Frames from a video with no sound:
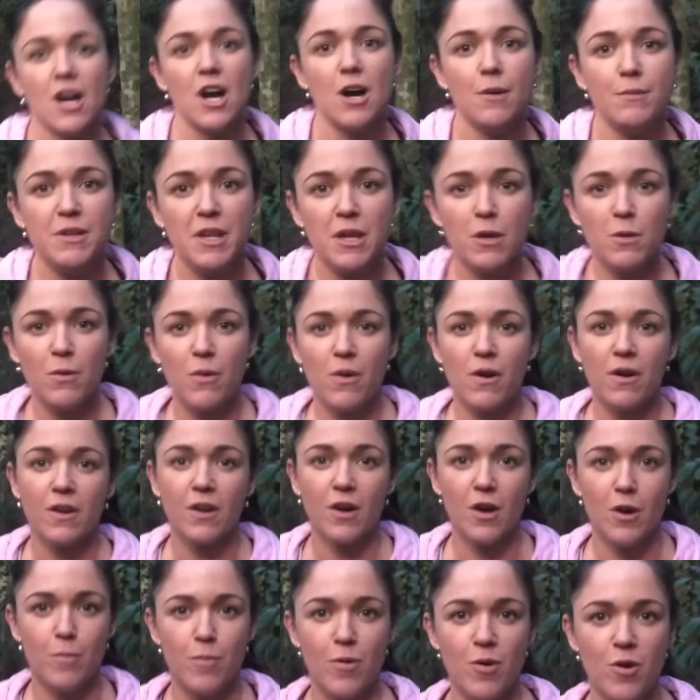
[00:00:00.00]
I'm an Illawarra
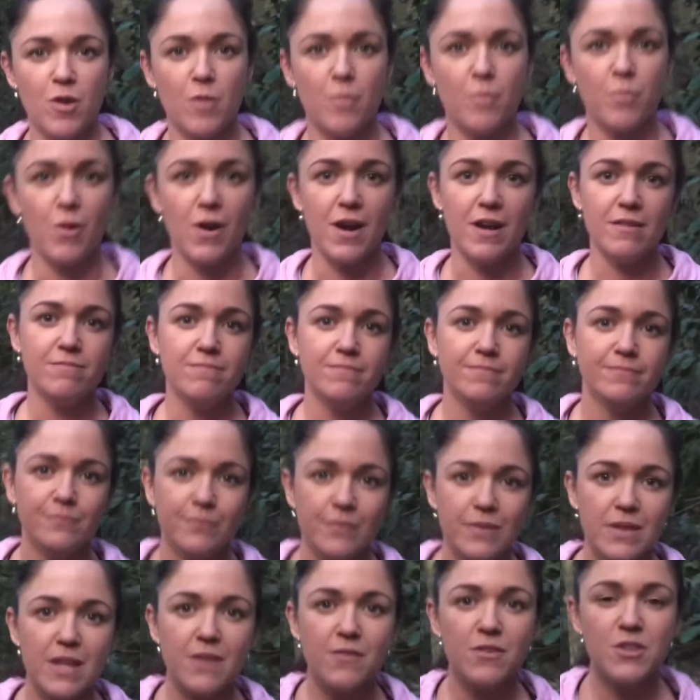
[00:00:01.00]
girl, born and bred,
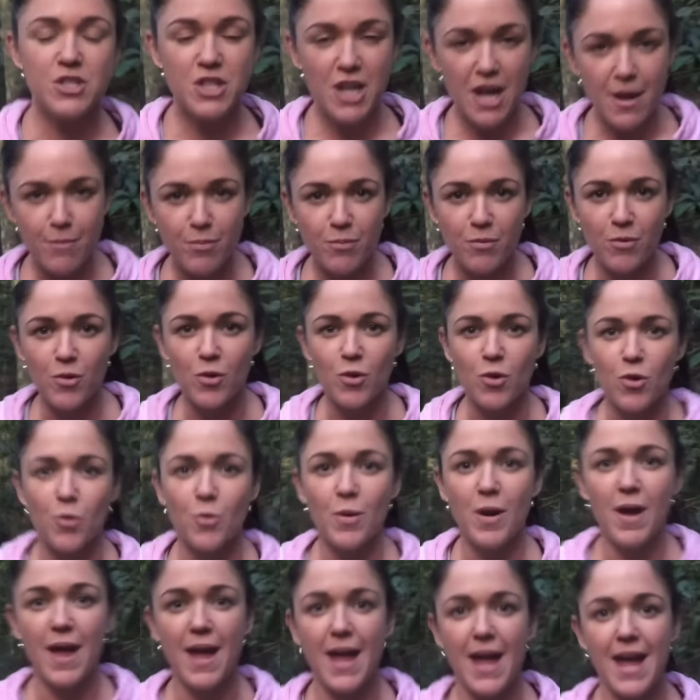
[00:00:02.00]
live in Jamboree,
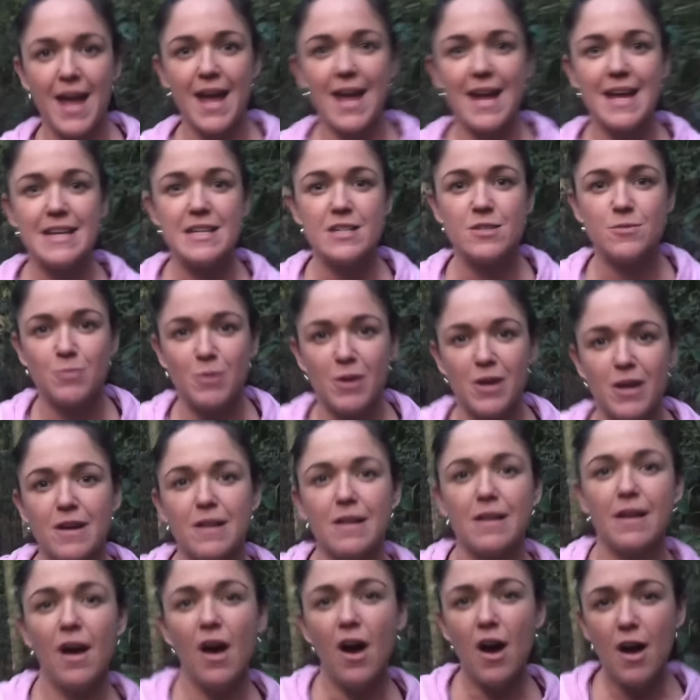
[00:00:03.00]
and
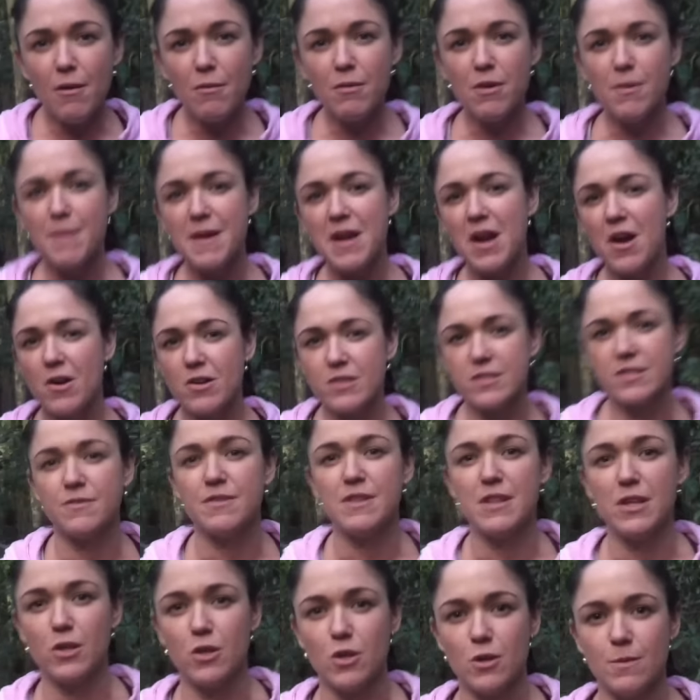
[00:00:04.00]
well, I want to be host of
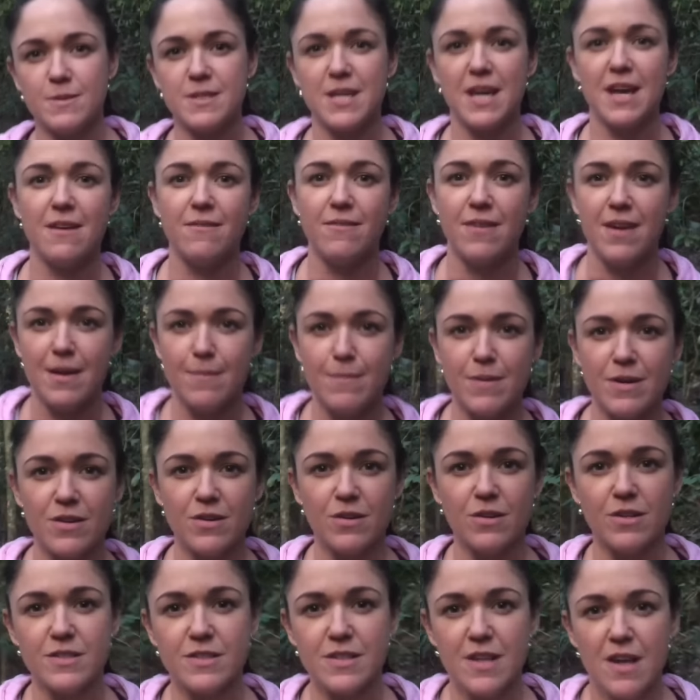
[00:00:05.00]
In The Loop TV
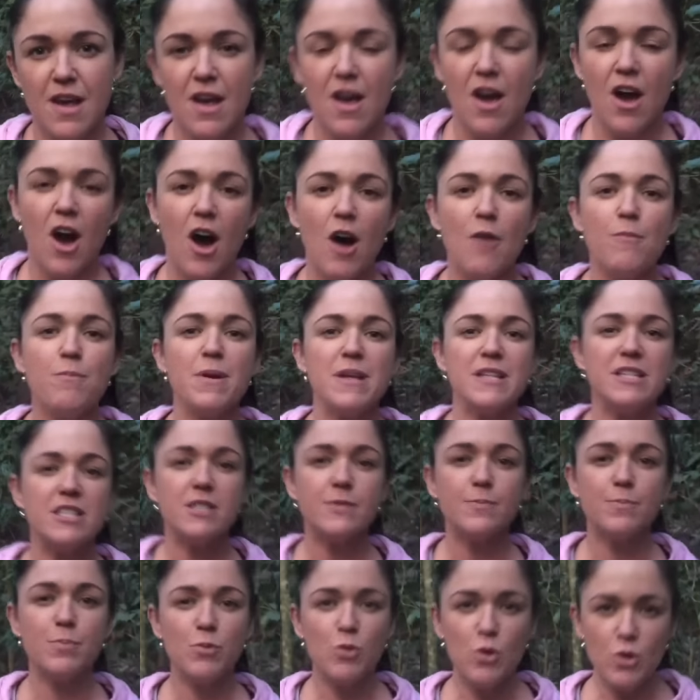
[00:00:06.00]
because I've been
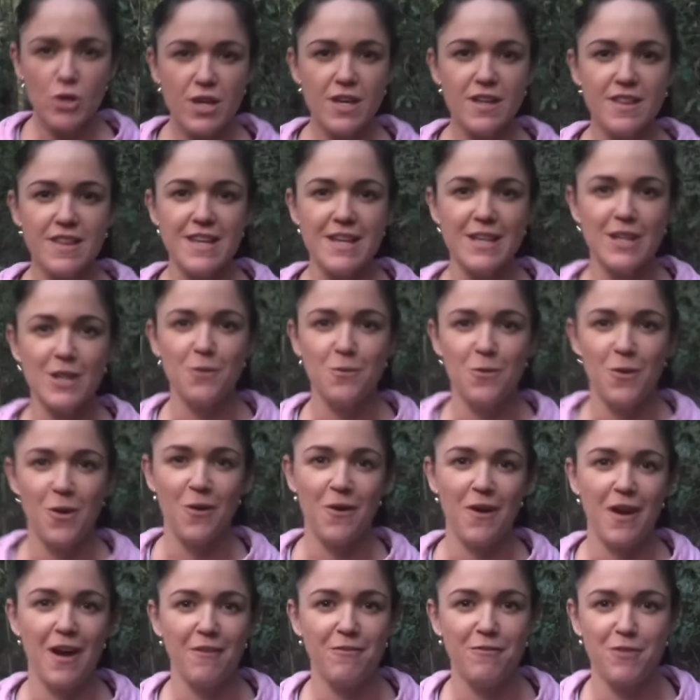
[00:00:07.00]
spruiking the
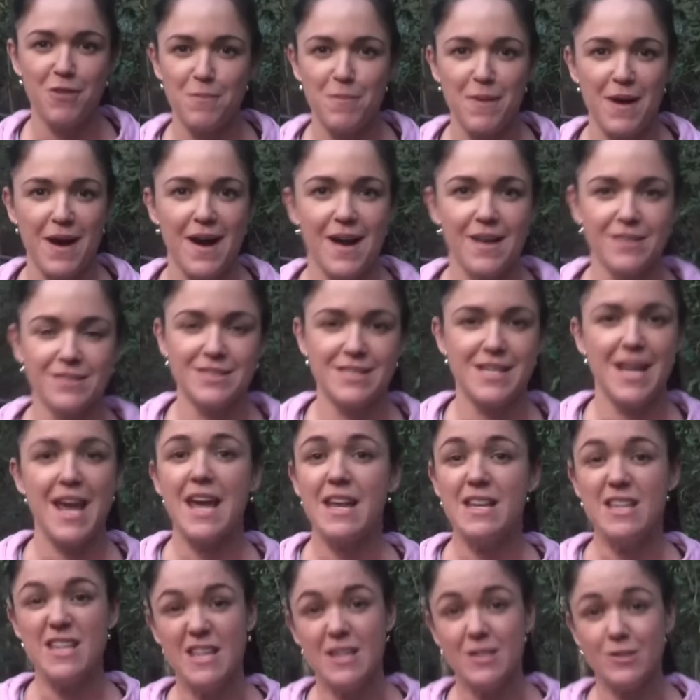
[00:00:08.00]
Illawarra for the past
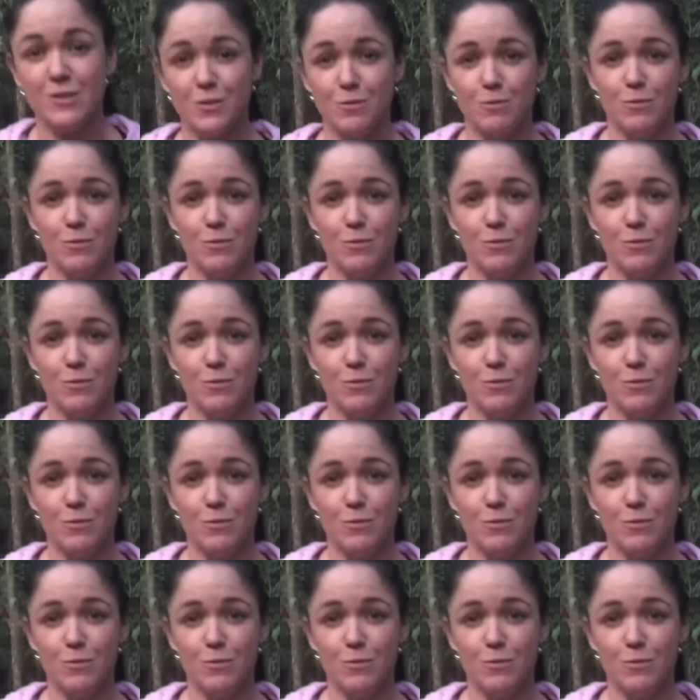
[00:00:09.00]
10 years